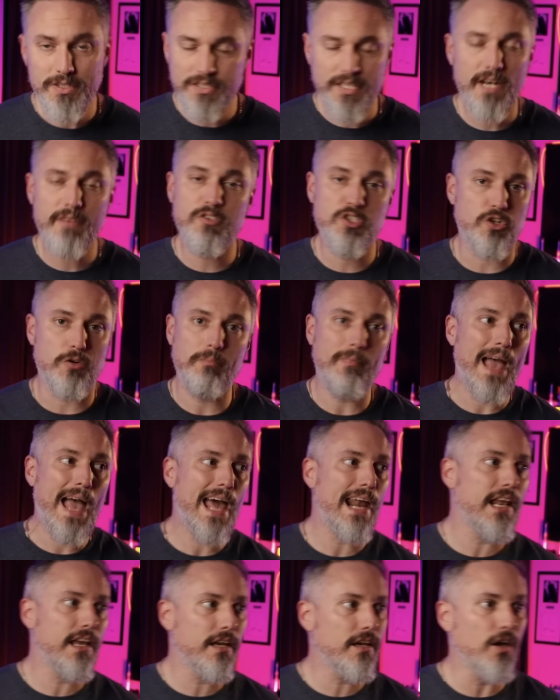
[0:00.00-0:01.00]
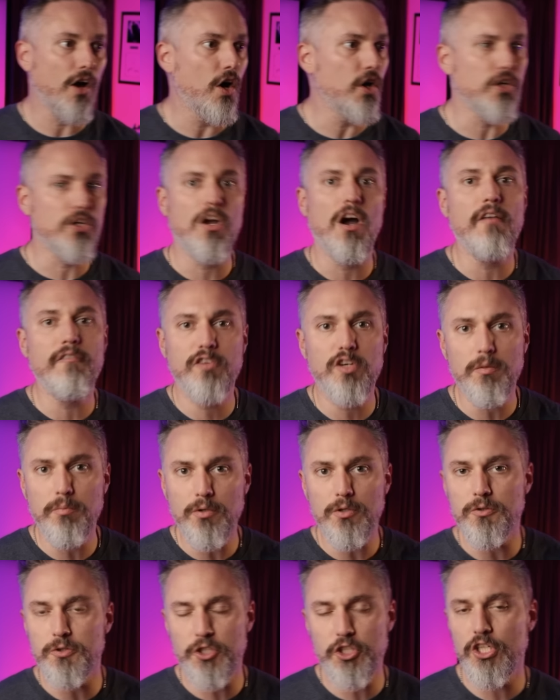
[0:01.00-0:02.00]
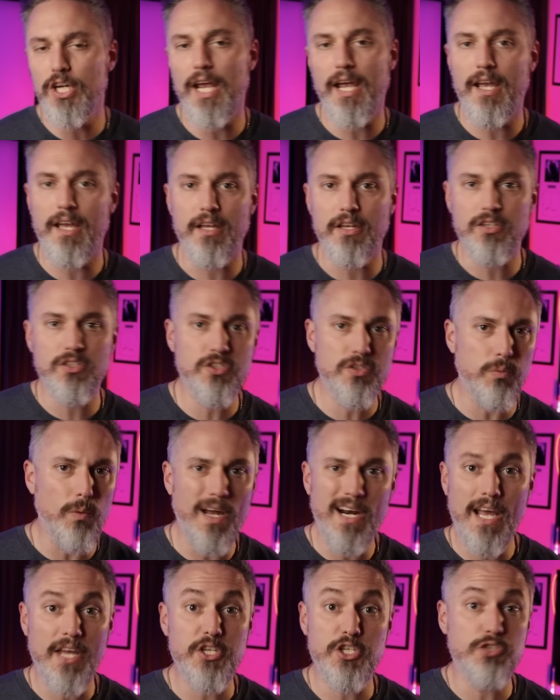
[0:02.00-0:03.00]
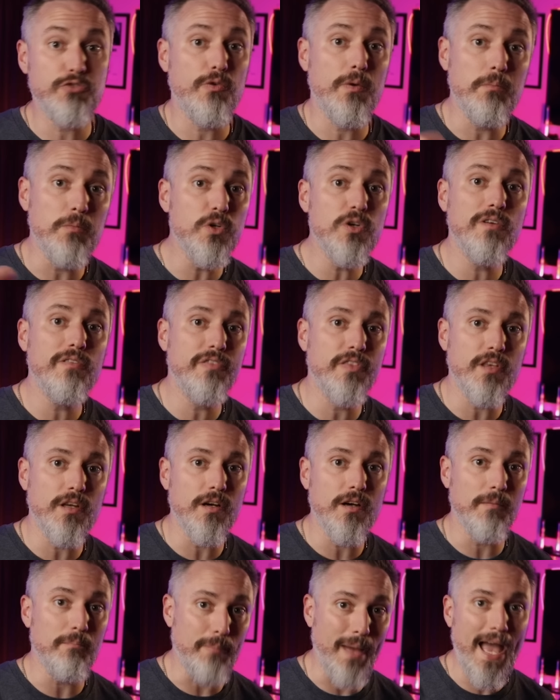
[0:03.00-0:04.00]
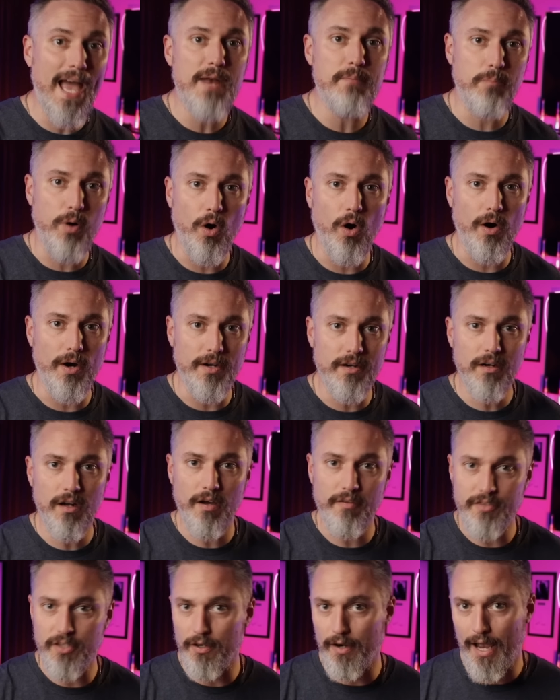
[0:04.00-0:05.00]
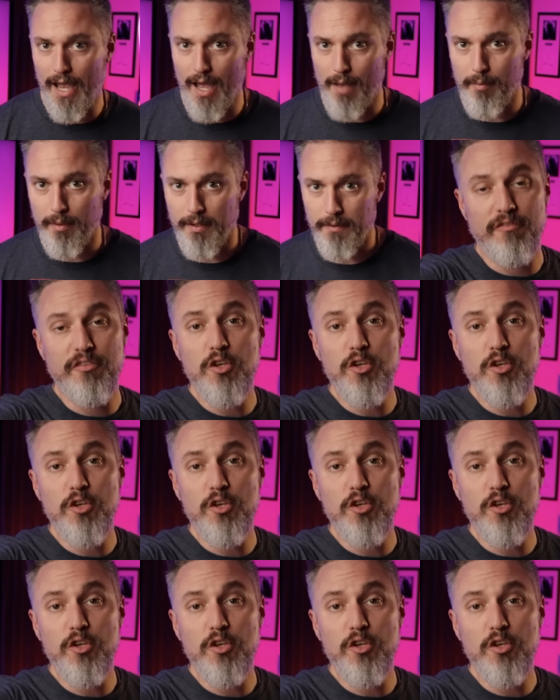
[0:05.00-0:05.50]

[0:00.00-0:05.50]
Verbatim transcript: instead of dramatic, uncomfortable change, why not just remove the bad part of your habit?